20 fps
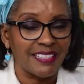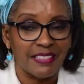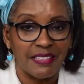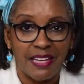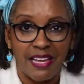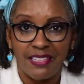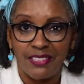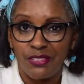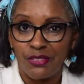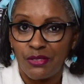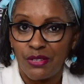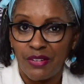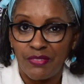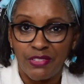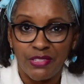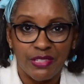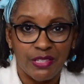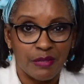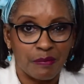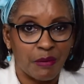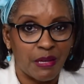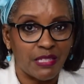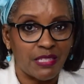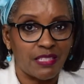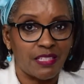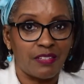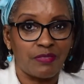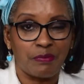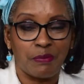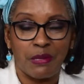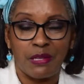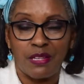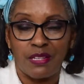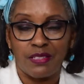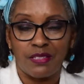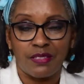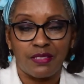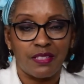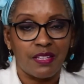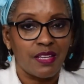and I do everything myself
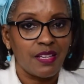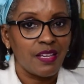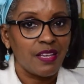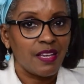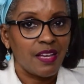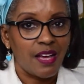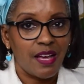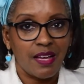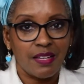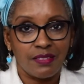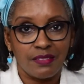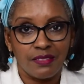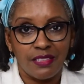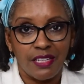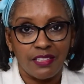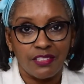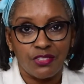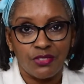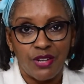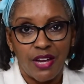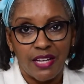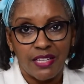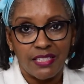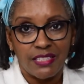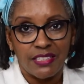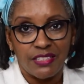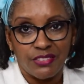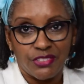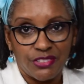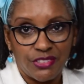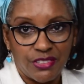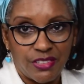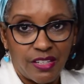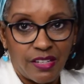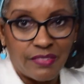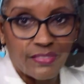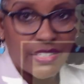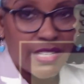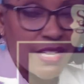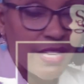because I don't like dry cleaner
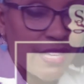stuff.